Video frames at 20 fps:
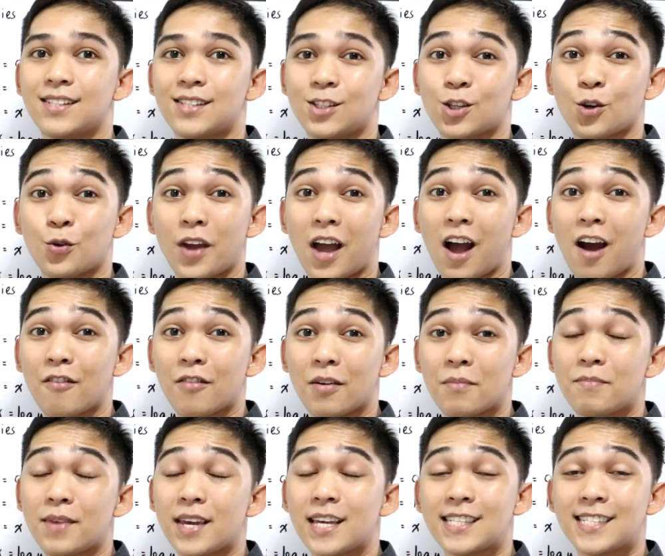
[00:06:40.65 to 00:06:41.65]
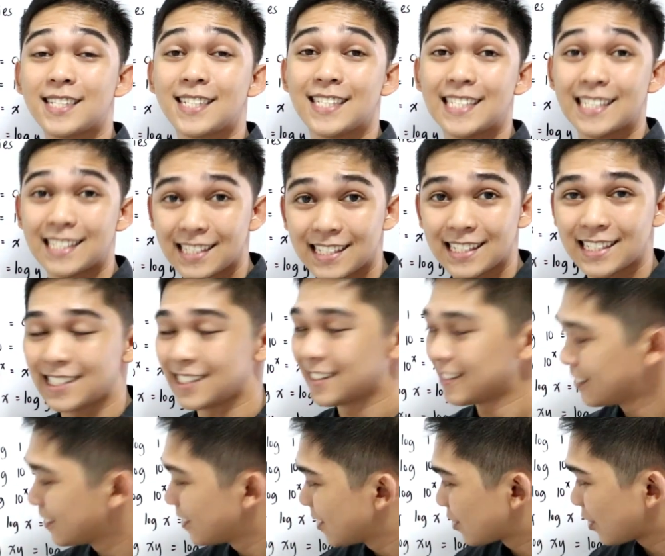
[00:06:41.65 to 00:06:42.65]
So we have a base e.
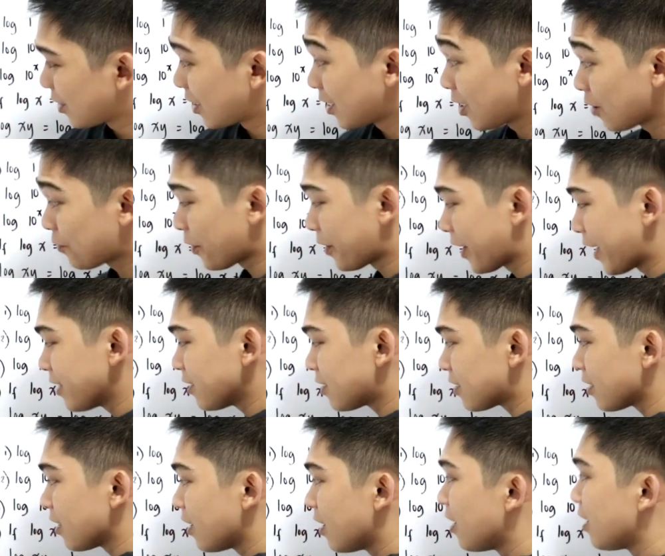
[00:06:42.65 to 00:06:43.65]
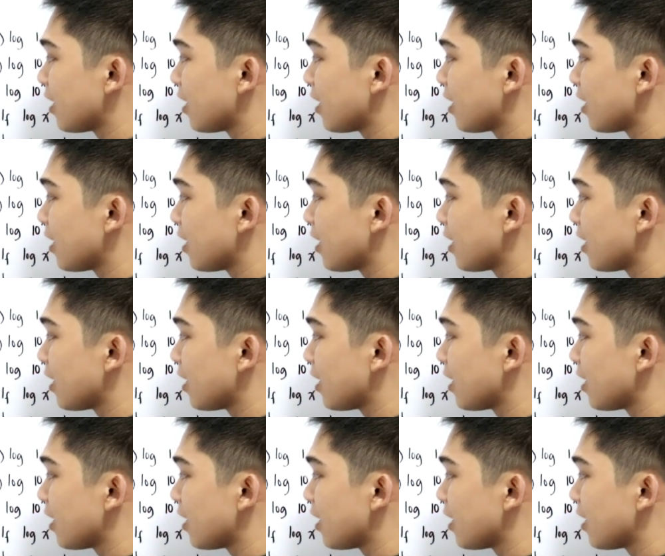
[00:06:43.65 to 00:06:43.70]
So the difference,